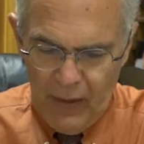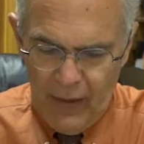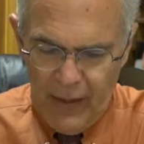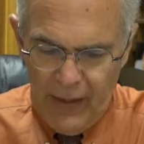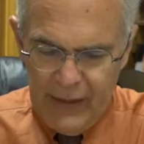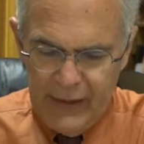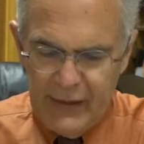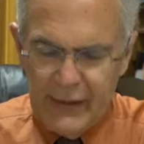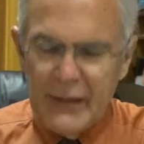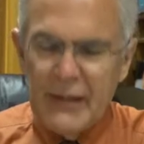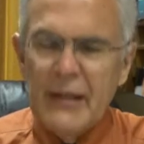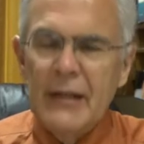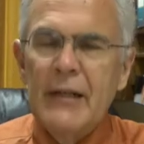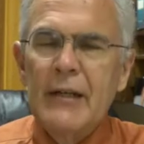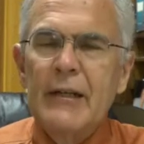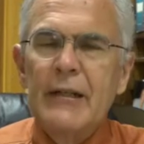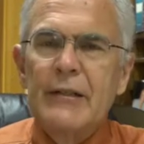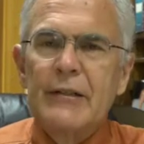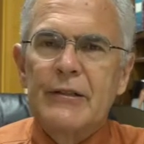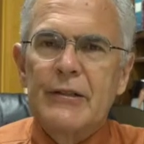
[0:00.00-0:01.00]
And
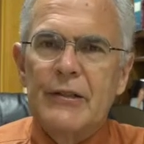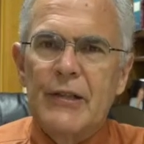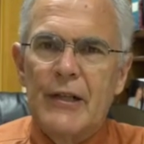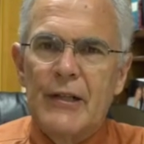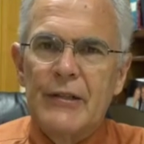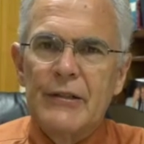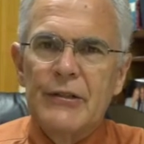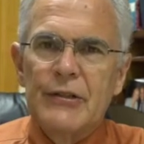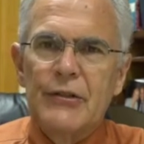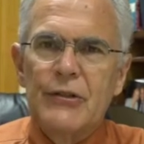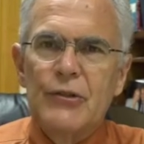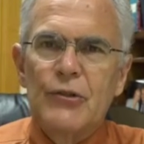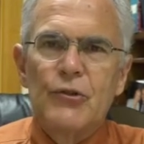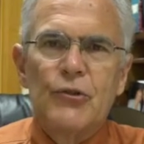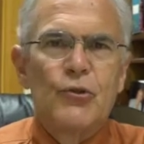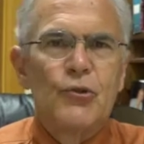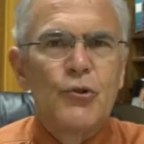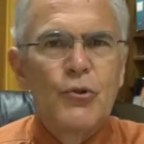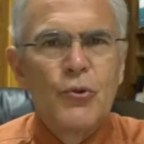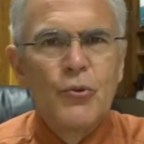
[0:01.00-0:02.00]
again it says,
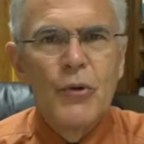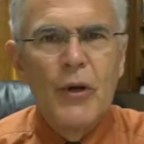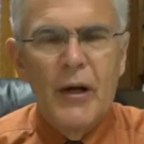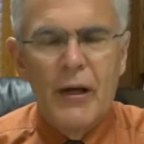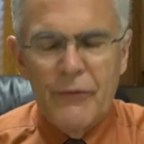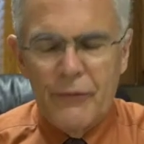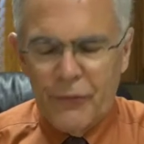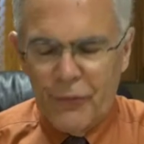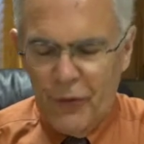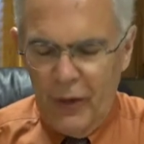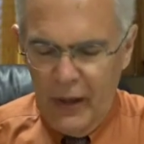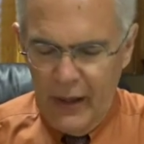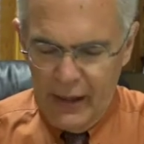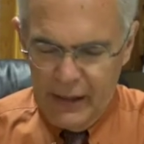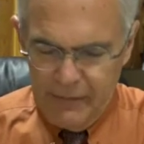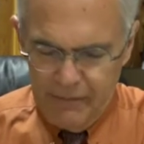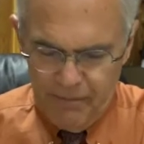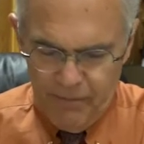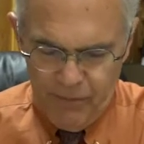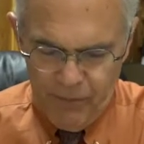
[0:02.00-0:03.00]
do not
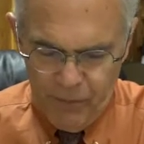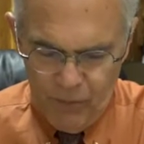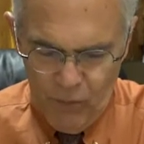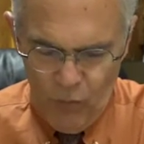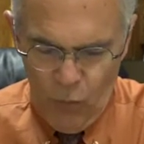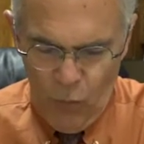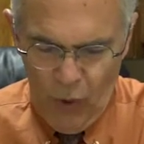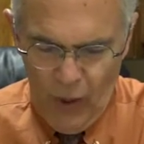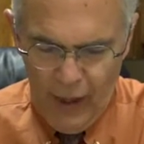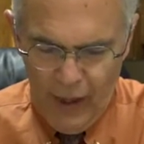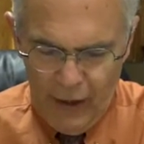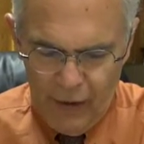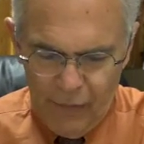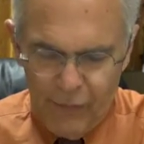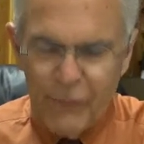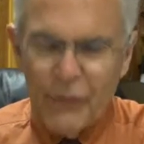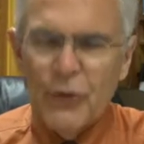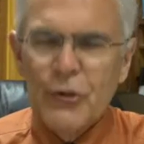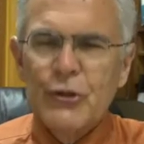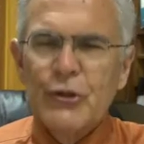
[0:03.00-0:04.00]
fret. Wow,
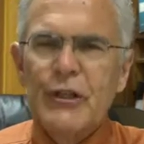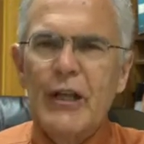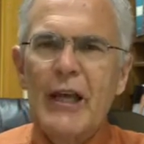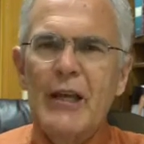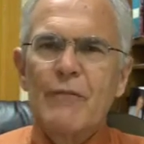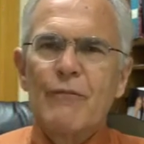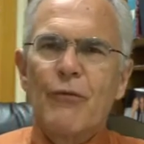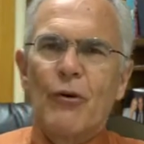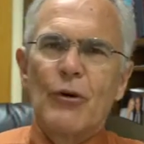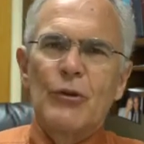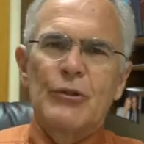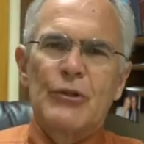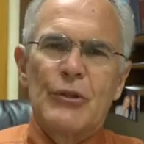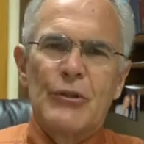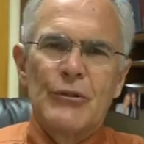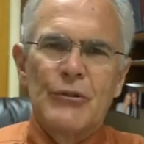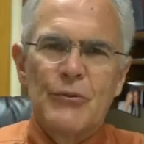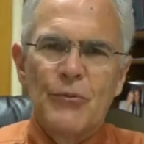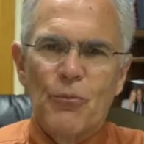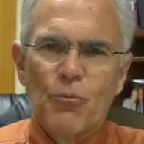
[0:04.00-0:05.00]
first eight
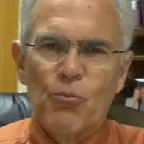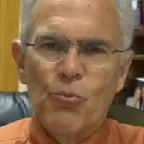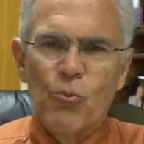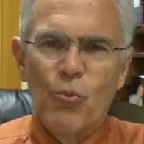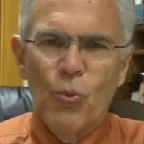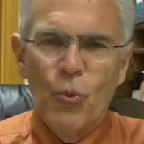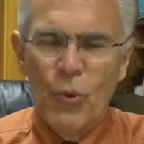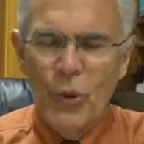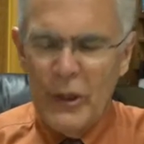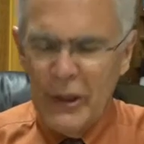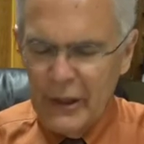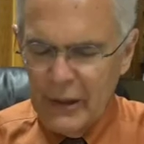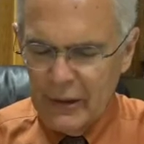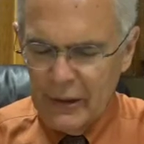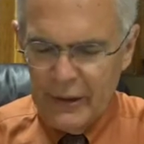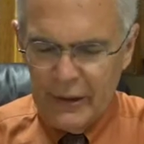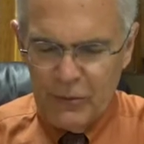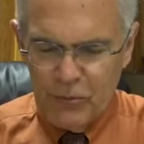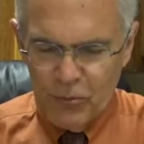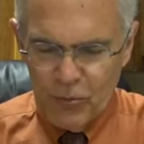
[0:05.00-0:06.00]
verses
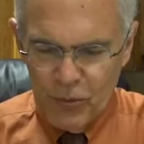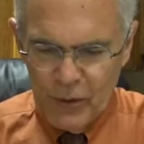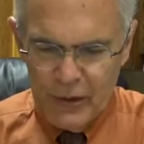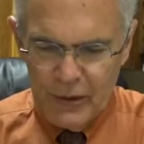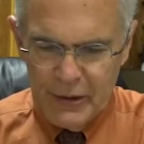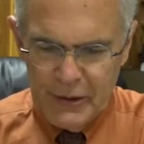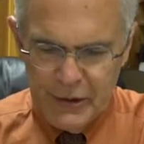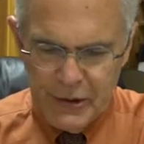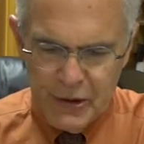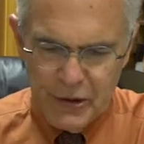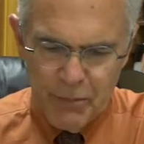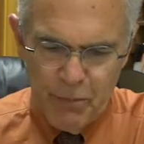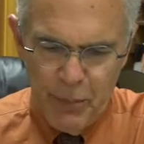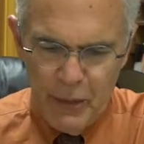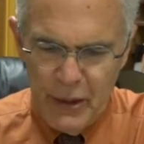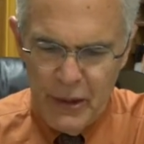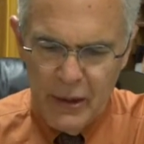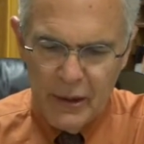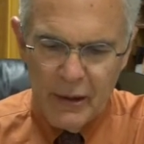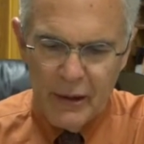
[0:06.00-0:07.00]
really, really
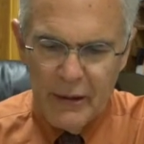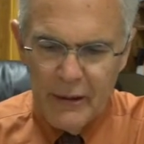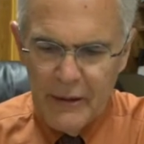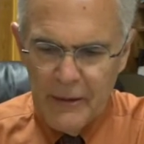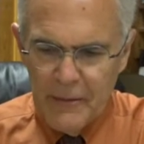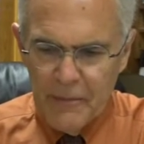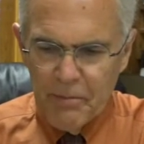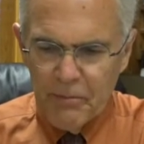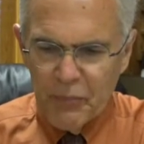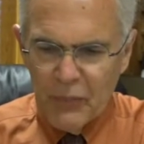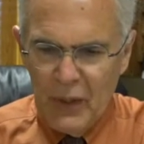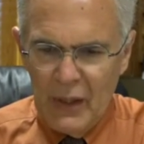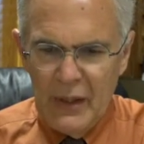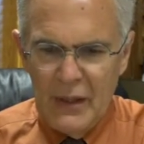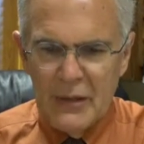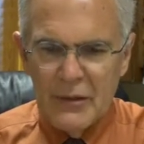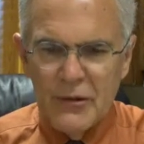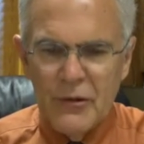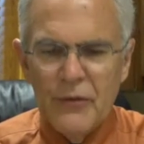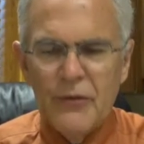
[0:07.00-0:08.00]
speak
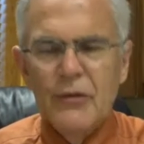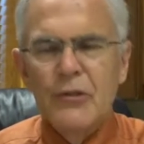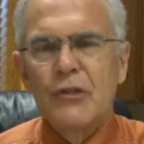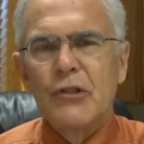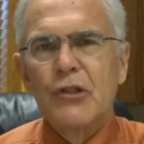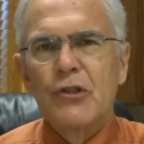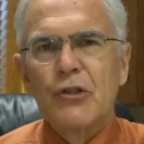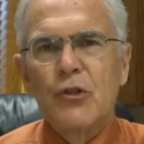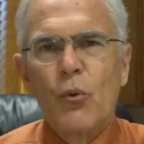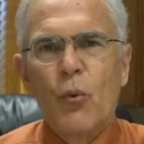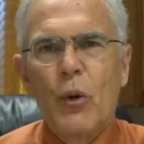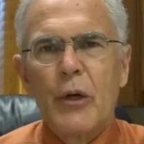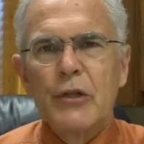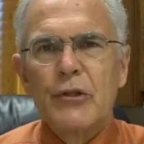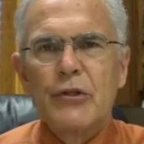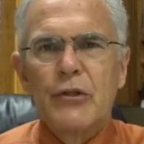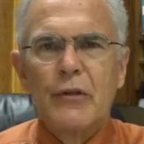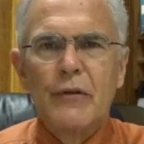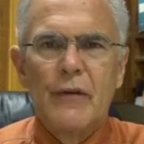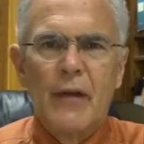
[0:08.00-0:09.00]
into the
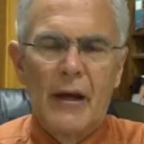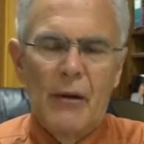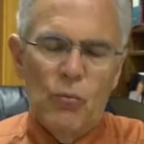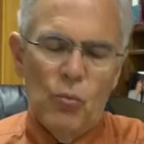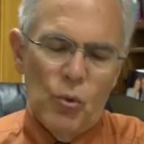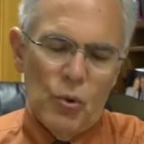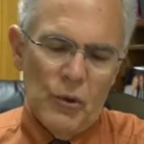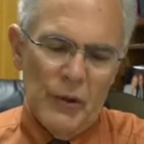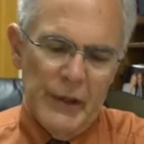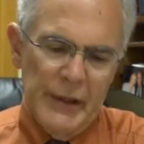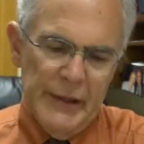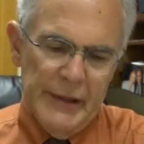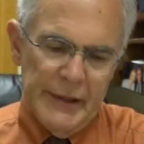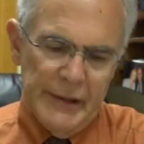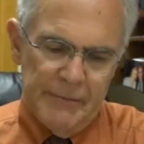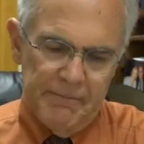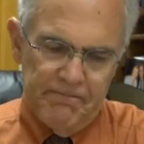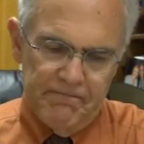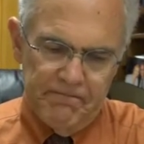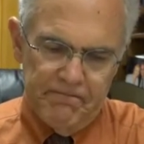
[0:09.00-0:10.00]
situation that we're
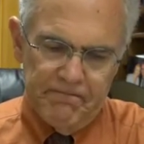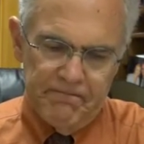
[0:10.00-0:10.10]
in.